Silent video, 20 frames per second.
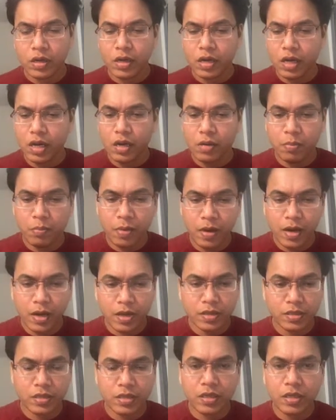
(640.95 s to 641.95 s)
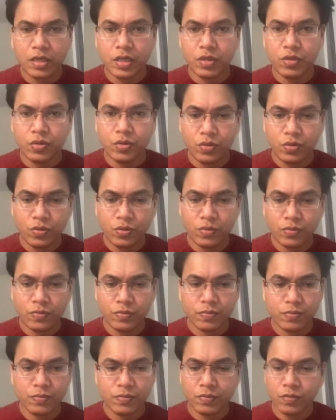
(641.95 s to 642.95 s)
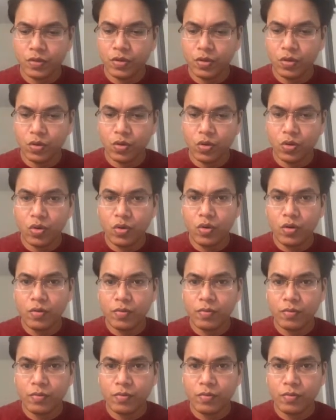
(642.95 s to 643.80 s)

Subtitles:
I'll pass new node